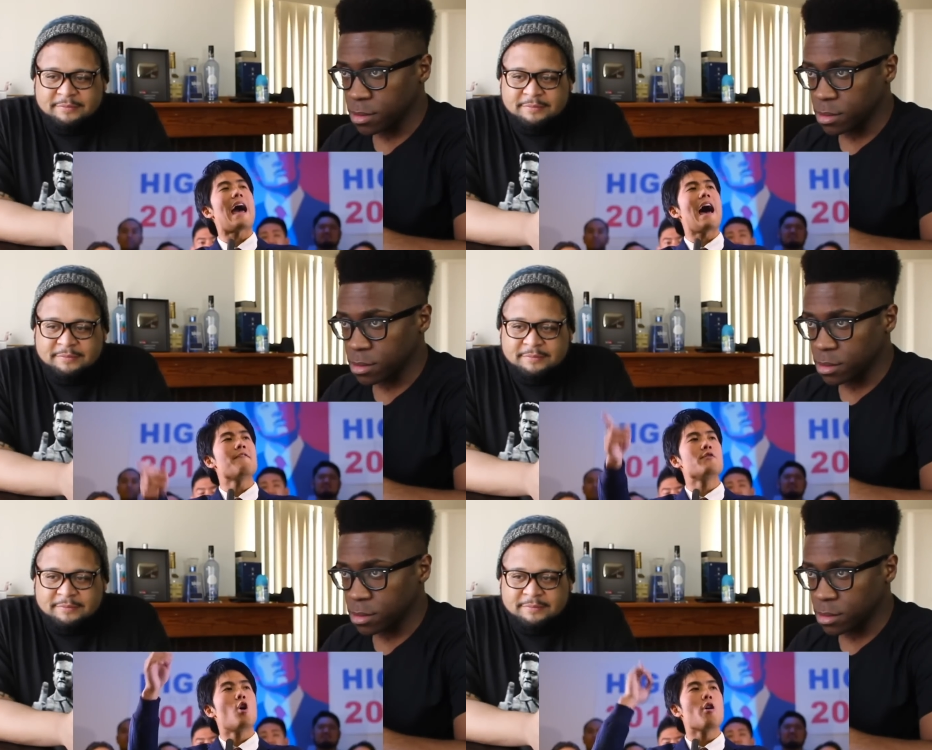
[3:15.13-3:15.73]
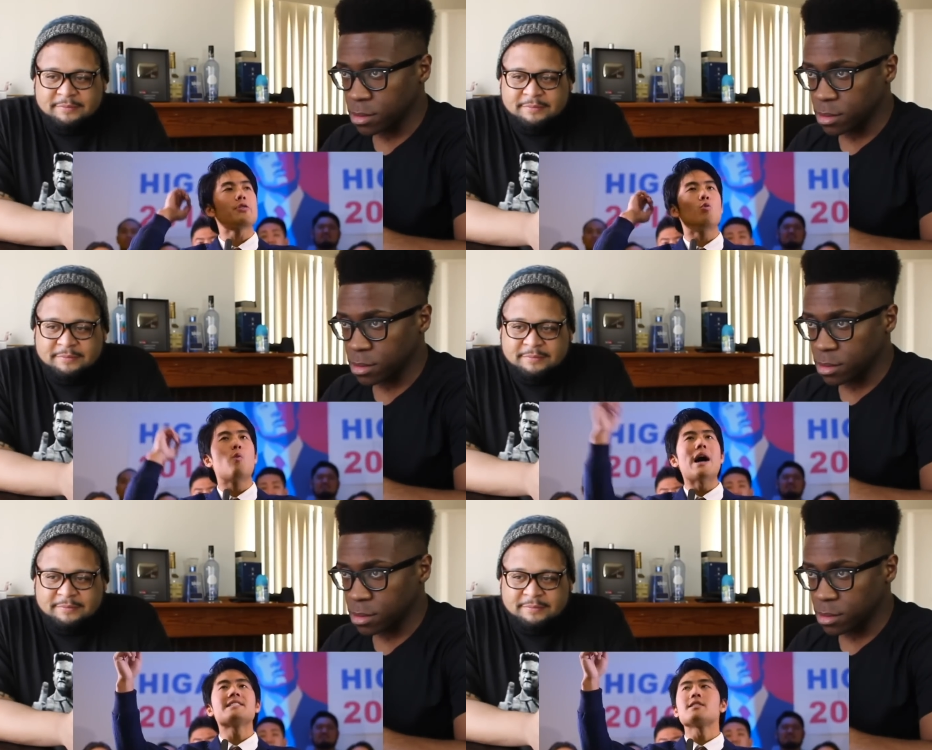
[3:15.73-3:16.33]
Speaker 1: have
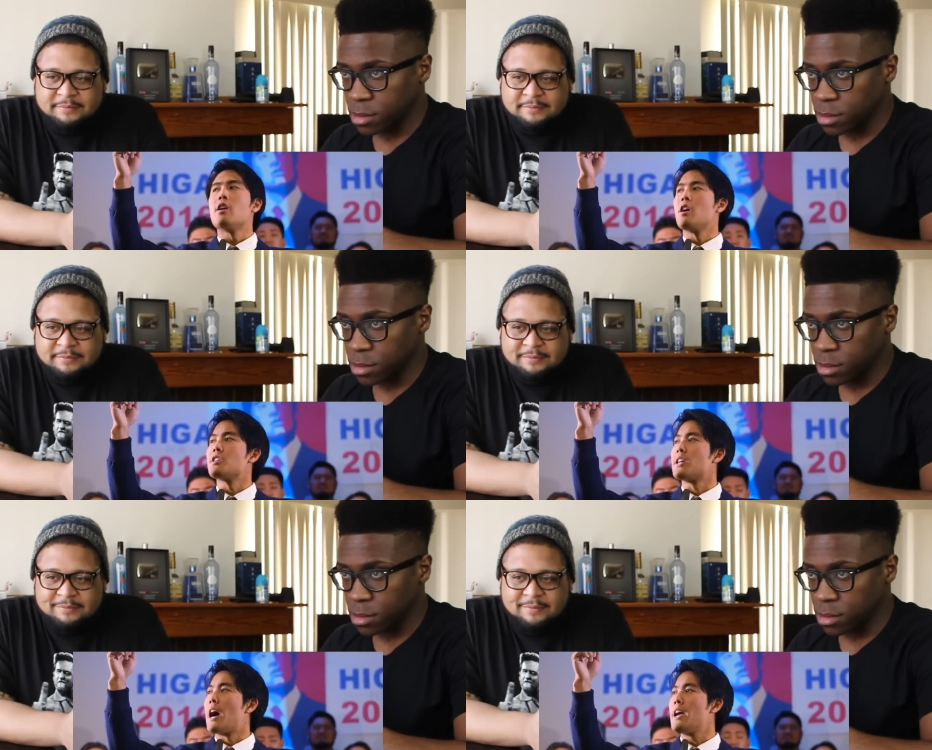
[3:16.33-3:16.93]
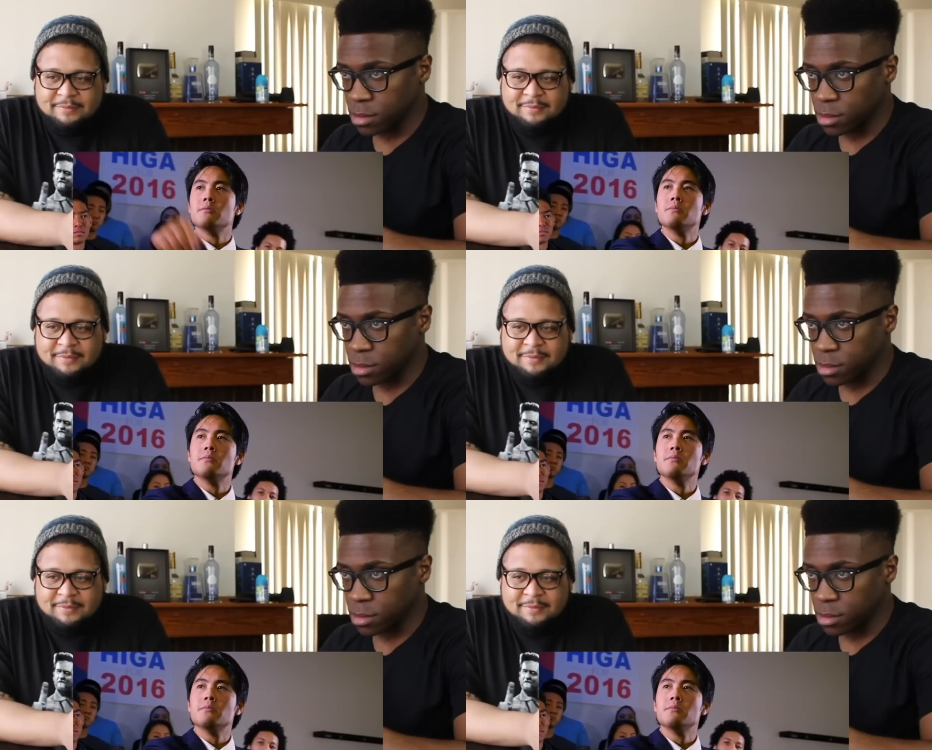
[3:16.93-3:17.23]
Northwest on our side.